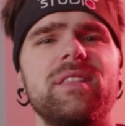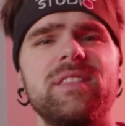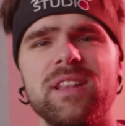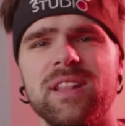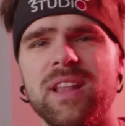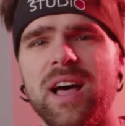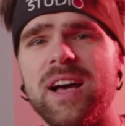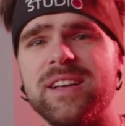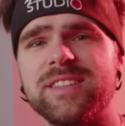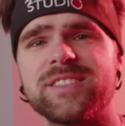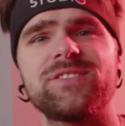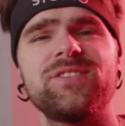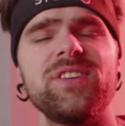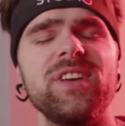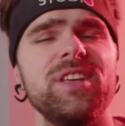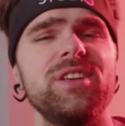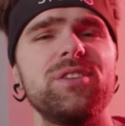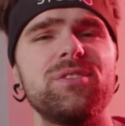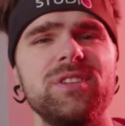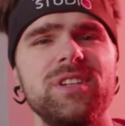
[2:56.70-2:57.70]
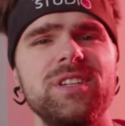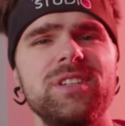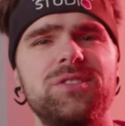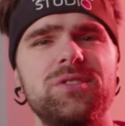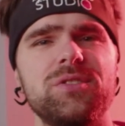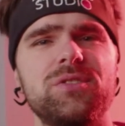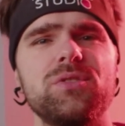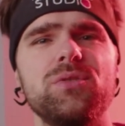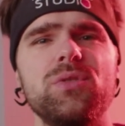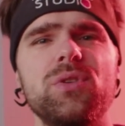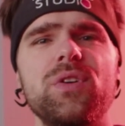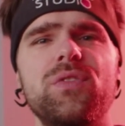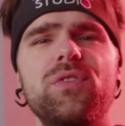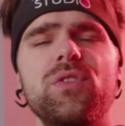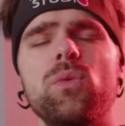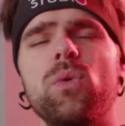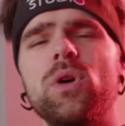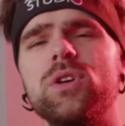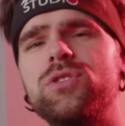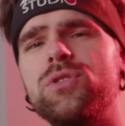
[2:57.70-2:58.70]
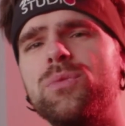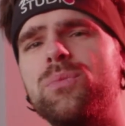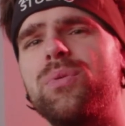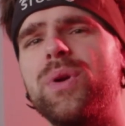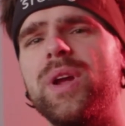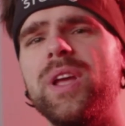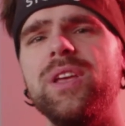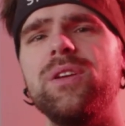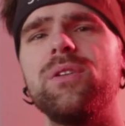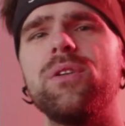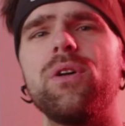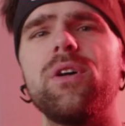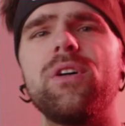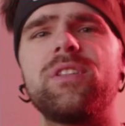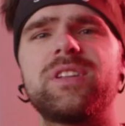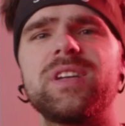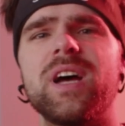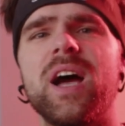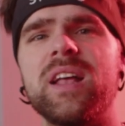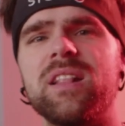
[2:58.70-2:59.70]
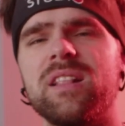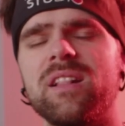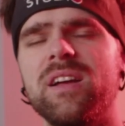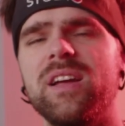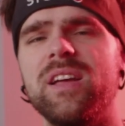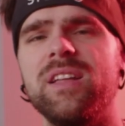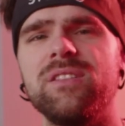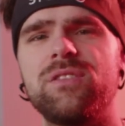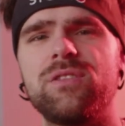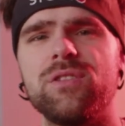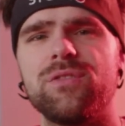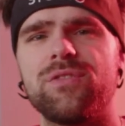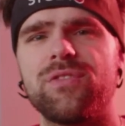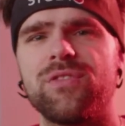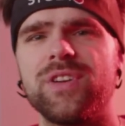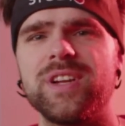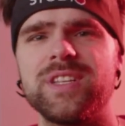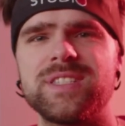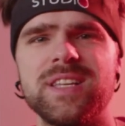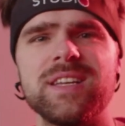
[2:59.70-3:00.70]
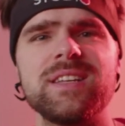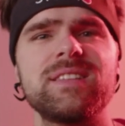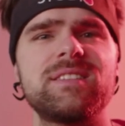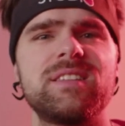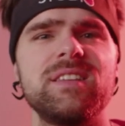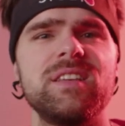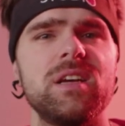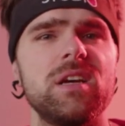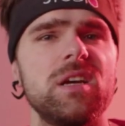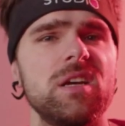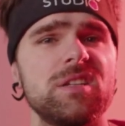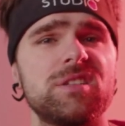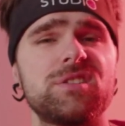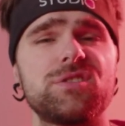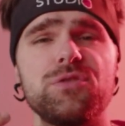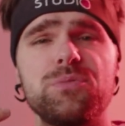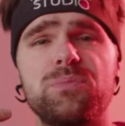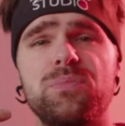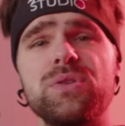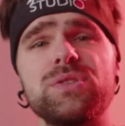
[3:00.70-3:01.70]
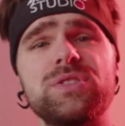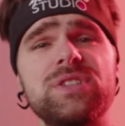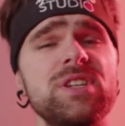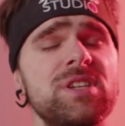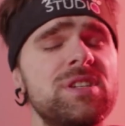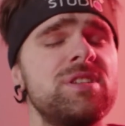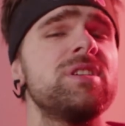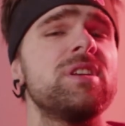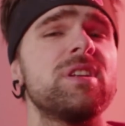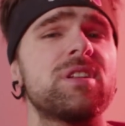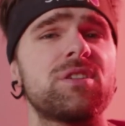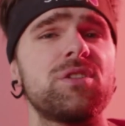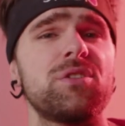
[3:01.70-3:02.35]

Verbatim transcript: The last thing you need to do if you want to bring your title into 360 is to position it